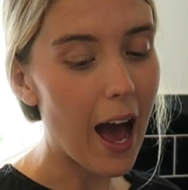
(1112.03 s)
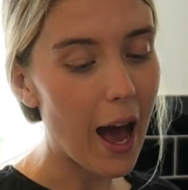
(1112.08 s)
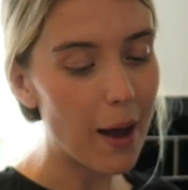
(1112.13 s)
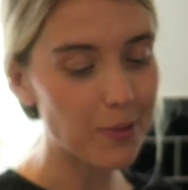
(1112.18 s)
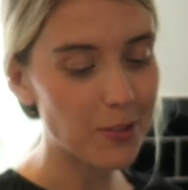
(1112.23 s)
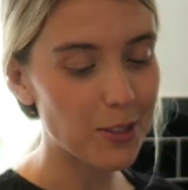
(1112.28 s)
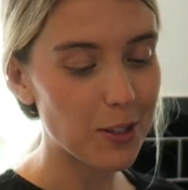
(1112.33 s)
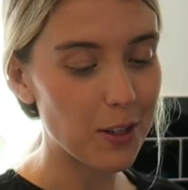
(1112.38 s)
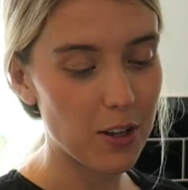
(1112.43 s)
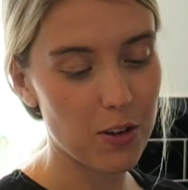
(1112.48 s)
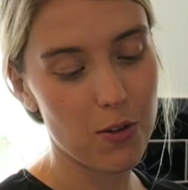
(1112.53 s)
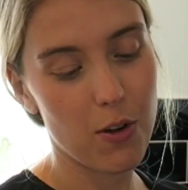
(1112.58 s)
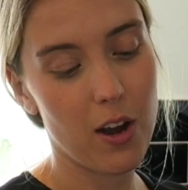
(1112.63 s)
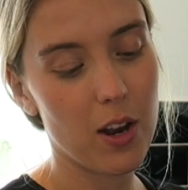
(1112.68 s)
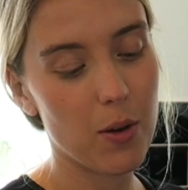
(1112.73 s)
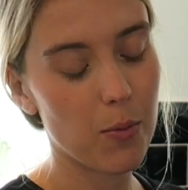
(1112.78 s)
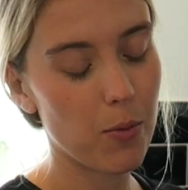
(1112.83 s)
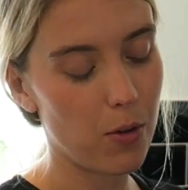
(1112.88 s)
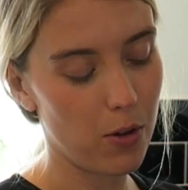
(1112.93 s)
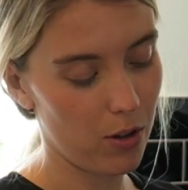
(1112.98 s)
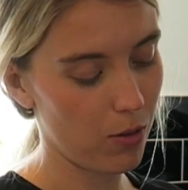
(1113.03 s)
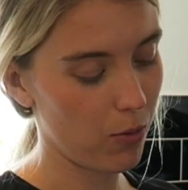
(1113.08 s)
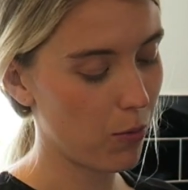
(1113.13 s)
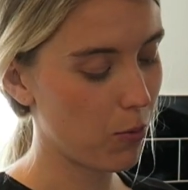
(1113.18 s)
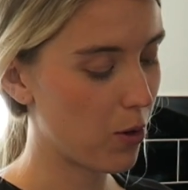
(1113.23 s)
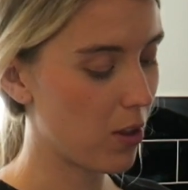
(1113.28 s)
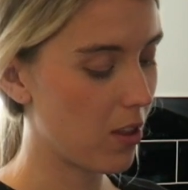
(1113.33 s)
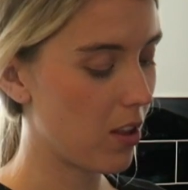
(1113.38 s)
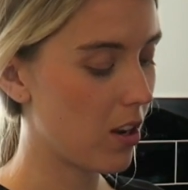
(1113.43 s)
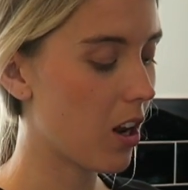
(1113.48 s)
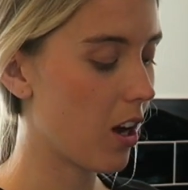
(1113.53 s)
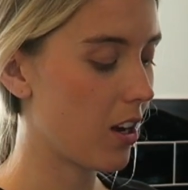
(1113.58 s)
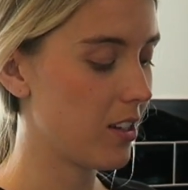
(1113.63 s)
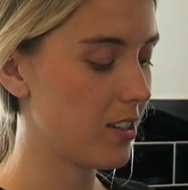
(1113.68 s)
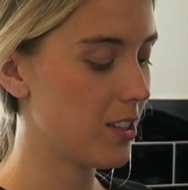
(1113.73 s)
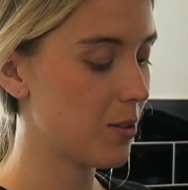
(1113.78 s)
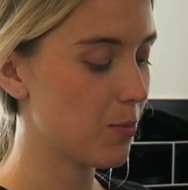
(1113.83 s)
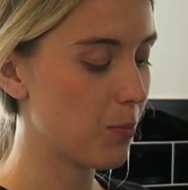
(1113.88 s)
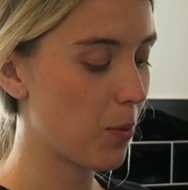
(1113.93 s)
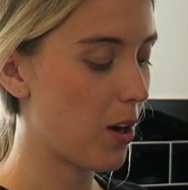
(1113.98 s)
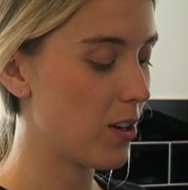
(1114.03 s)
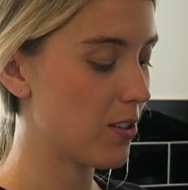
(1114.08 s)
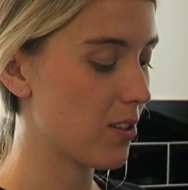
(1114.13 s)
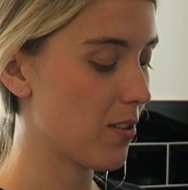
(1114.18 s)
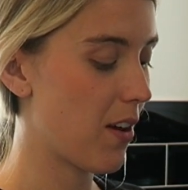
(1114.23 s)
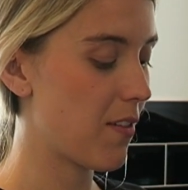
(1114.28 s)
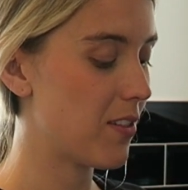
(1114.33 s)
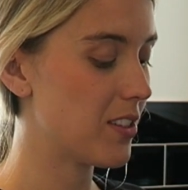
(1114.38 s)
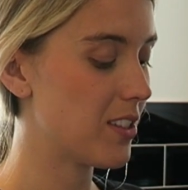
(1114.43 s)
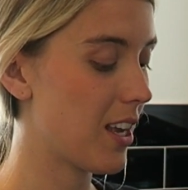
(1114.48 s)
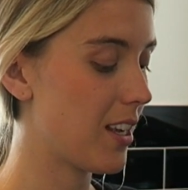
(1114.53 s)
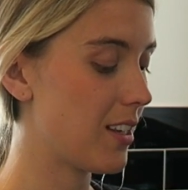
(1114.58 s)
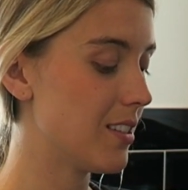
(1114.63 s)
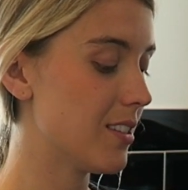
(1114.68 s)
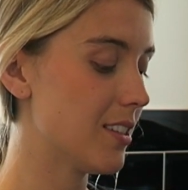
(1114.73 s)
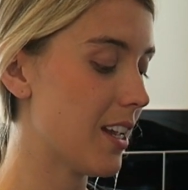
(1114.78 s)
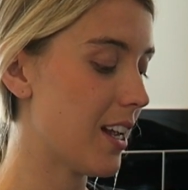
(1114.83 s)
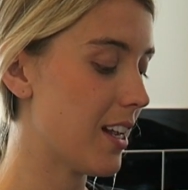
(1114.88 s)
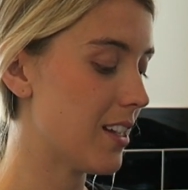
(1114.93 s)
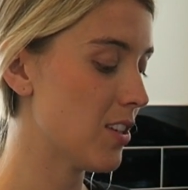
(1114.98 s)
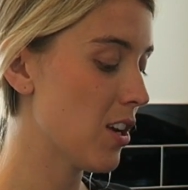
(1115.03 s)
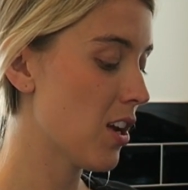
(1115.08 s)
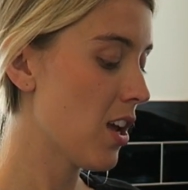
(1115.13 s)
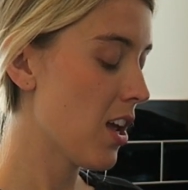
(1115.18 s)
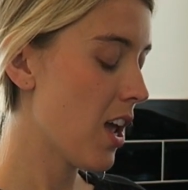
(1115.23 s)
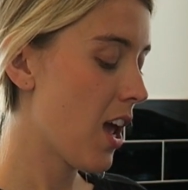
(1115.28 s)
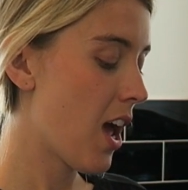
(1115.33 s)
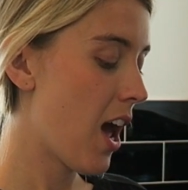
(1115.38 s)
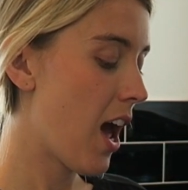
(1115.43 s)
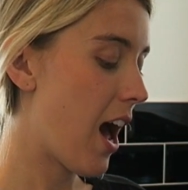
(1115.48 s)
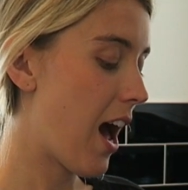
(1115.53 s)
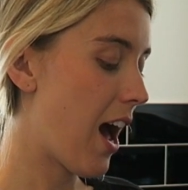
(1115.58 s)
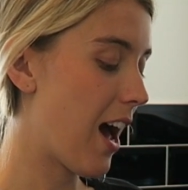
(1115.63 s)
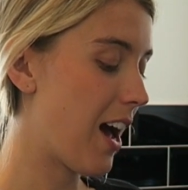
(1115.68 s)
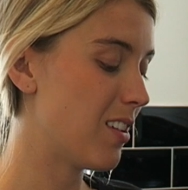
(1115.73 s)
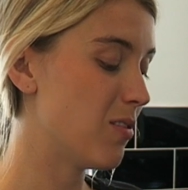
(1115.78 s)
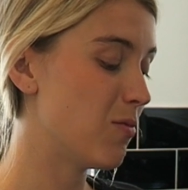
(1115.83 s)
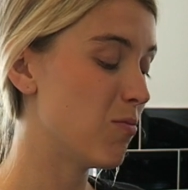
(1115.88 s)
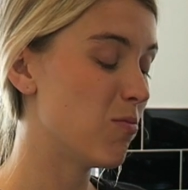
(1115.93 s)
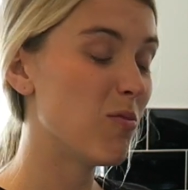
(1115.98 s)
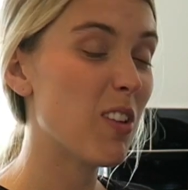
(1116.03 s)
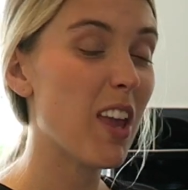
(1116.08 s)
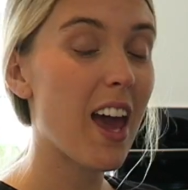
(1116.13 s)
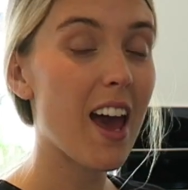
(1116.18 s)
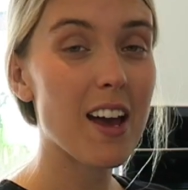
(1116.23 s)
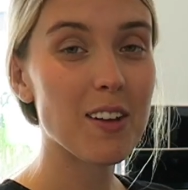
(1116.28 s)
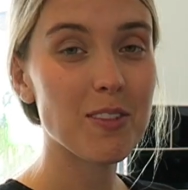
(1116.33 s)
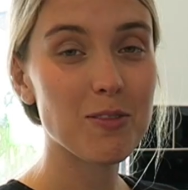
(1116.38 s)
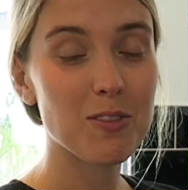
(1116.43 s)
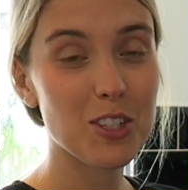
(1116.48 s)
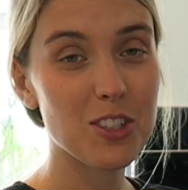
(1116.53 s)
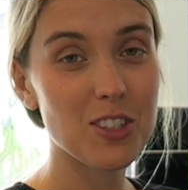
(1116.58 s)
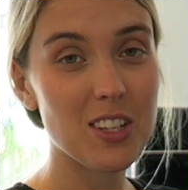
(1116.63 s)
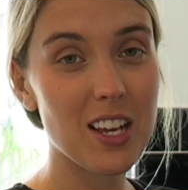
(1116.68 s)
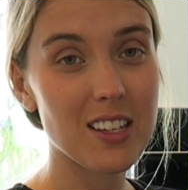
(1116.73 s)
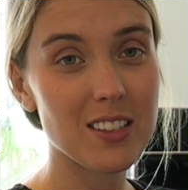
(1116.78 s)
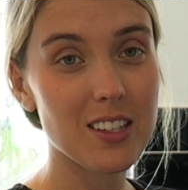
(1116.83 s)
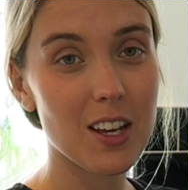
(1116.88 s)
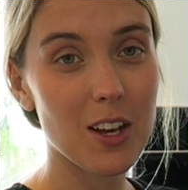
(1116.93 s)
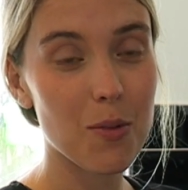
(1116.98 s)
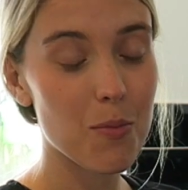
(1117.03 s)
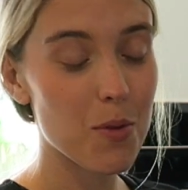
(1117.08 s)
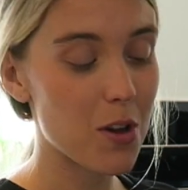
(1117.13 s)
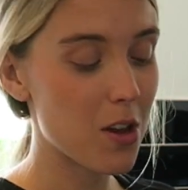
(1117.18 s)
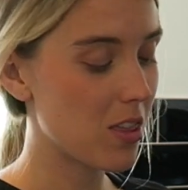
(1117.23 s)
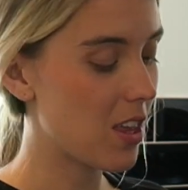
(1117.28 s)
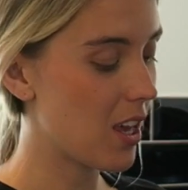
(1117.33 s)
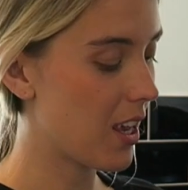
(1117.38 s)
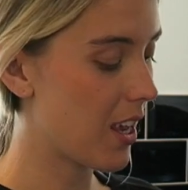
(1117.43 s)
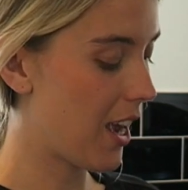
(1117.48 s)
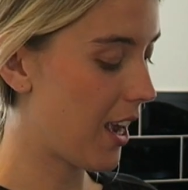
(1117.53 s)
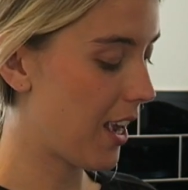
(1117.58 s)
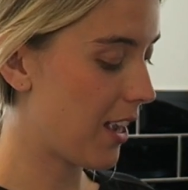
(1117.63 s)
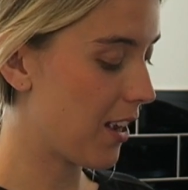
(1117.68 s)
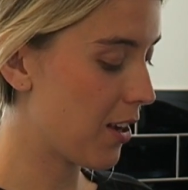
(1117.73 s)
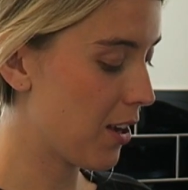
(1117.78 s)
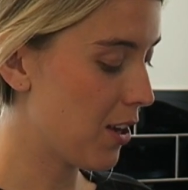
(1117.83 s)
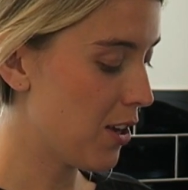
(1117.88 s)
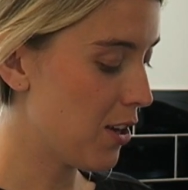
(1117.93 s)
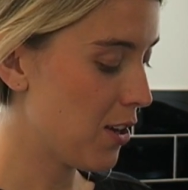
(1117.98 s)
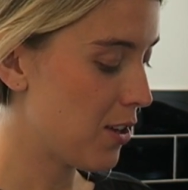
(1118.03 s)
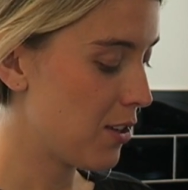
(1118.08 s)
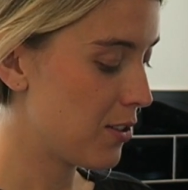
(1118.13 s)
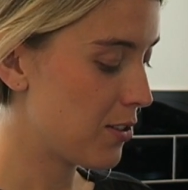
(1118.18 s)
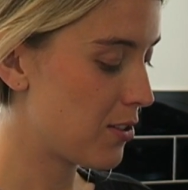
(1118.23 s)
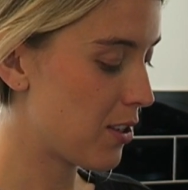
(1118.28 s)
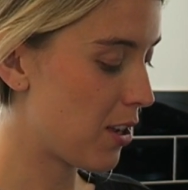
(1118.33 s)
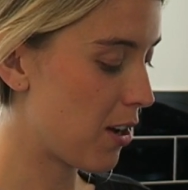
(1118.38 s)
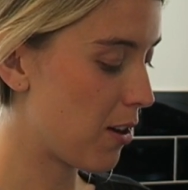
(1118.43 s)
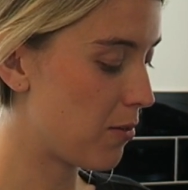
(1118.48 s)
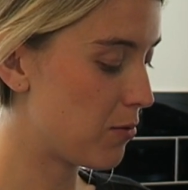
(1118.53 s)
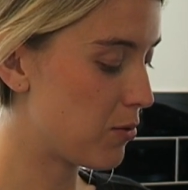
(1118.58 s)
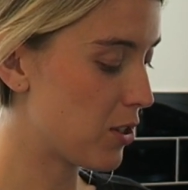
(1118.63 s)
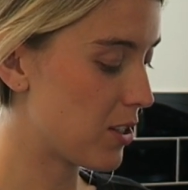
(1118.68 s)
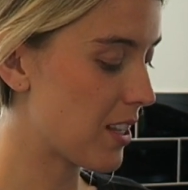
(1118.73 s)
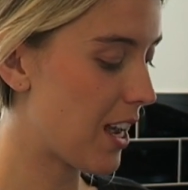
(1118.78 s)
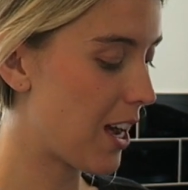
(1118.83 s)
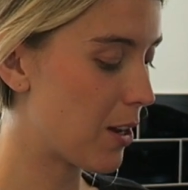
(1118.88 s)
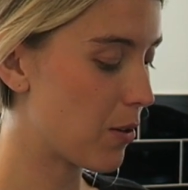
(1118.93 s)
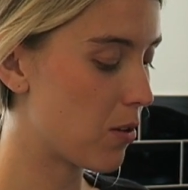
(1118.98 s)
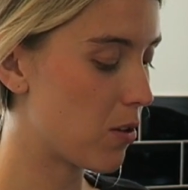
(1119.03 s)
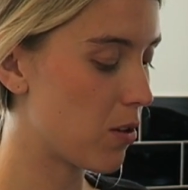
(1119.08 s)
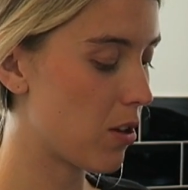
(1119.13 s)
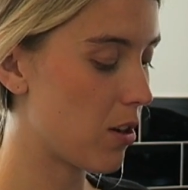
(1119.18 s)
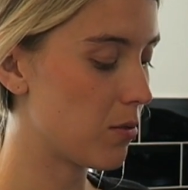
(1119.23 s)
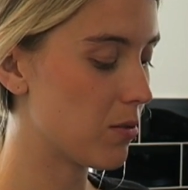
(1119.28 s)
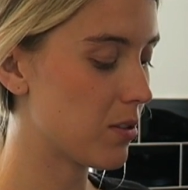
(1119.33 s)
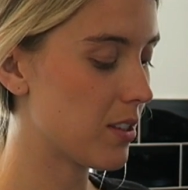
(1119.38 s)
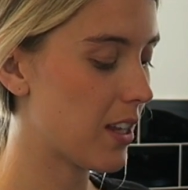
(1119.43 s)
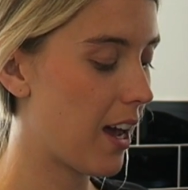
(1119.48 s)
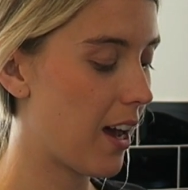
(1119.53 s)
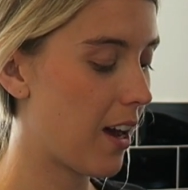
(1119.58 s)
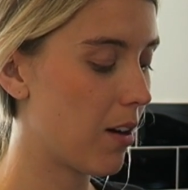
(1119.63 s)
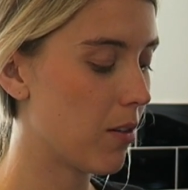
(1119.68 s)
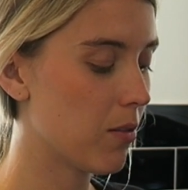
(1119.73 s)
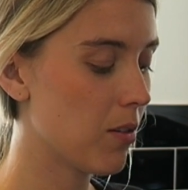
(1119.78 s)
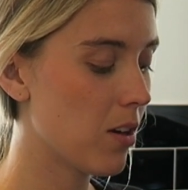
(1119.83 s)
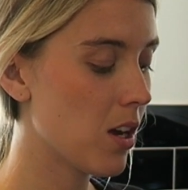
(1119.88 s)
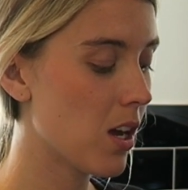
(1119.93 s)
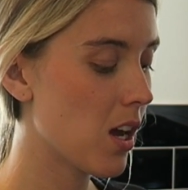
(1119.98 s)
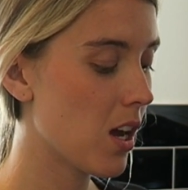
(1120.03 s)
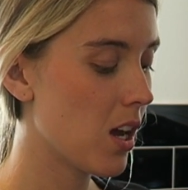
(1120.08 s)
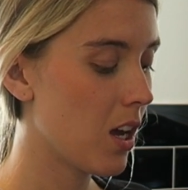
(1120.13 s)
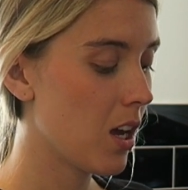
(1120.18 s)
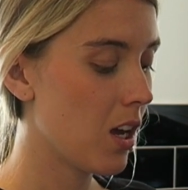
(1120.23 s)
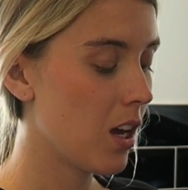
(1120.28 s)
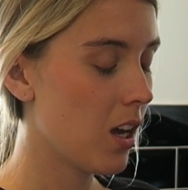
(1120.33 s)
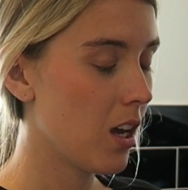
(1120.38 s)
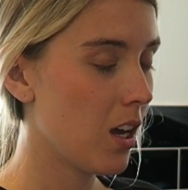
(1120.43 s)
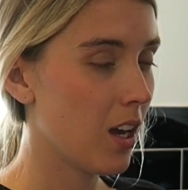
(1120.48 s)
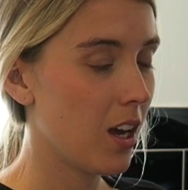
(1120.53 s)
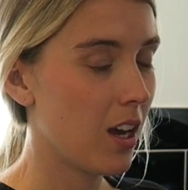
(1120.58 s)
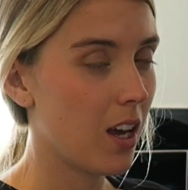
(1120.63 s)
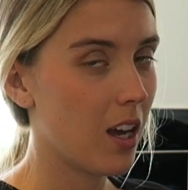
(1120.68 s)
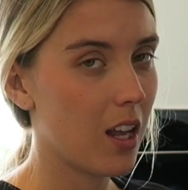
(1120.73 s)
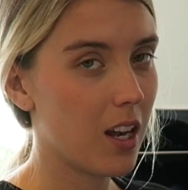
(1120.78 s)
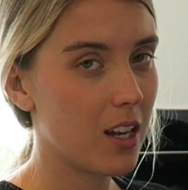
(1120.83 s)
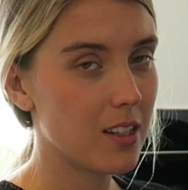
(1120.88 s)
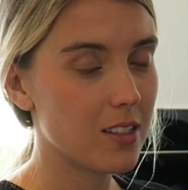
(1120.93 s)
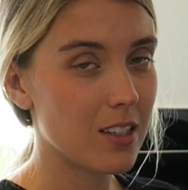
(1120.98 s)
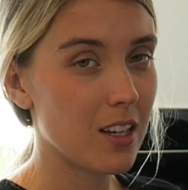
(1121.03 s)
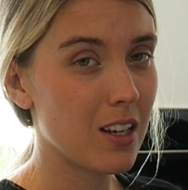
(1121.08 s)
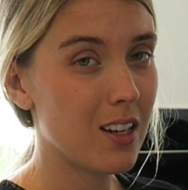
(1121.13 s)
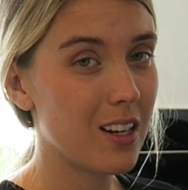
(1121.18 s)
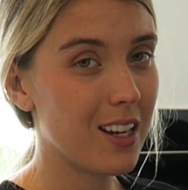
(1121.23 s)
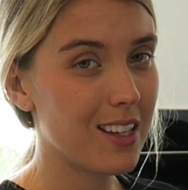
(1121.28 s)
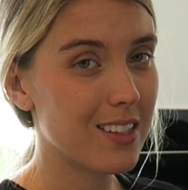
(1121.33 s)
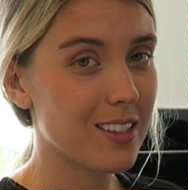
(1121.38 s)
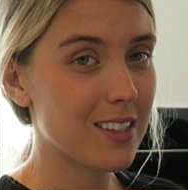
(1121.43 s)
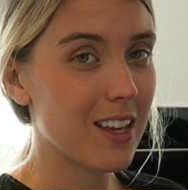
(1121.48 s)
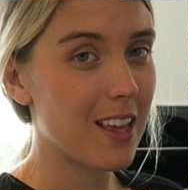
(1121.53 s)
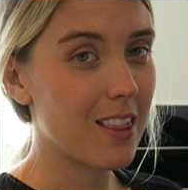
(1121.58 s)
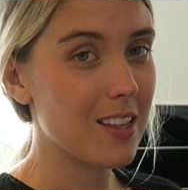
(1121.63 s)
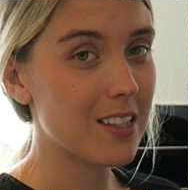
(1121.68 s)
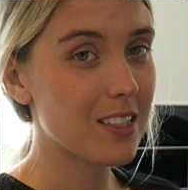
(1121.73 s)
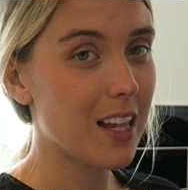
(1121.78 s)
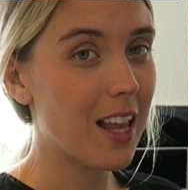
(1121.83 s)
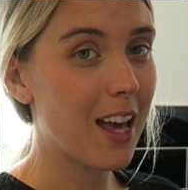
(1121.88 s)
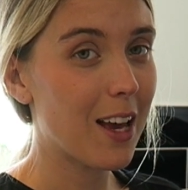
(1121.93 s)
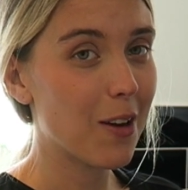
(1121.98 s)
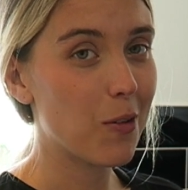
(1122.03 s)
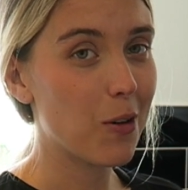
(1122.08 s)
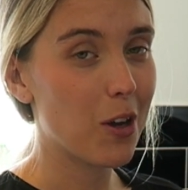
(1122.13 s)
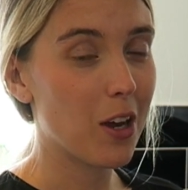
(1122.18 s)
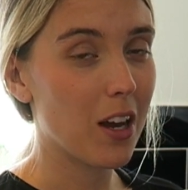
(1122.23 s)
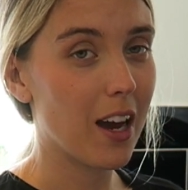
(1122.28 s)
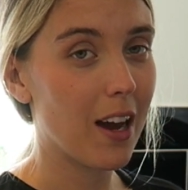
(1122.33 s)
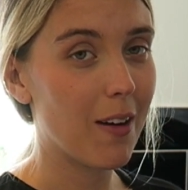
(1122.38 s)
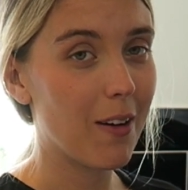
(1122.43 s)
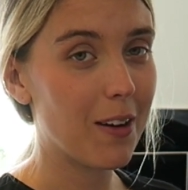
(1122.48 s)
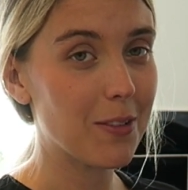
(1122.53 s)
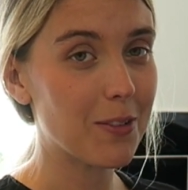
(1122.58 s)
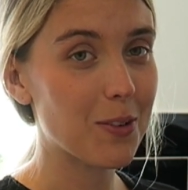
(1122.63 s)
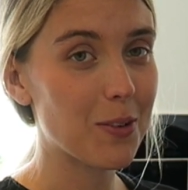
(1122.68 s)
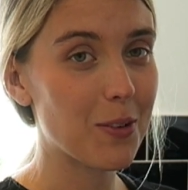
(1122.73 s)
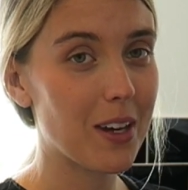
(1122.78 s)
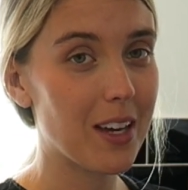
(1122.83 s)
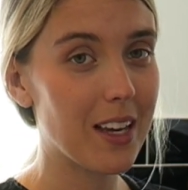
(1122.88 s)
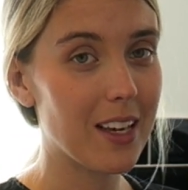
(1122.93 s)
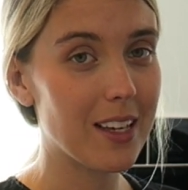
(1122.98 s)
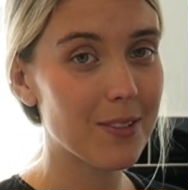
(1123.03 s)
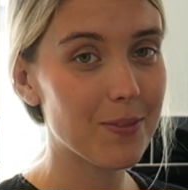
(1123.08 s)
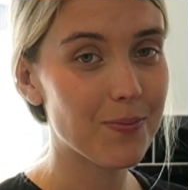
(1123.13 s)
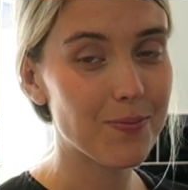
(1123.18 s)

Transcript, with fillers: Absolutely incredible, one of the nicest bars I've ever tasted, and yeah, just tastes like a birthday cake. So just had one of those now, and let's get this leg workout out of the way.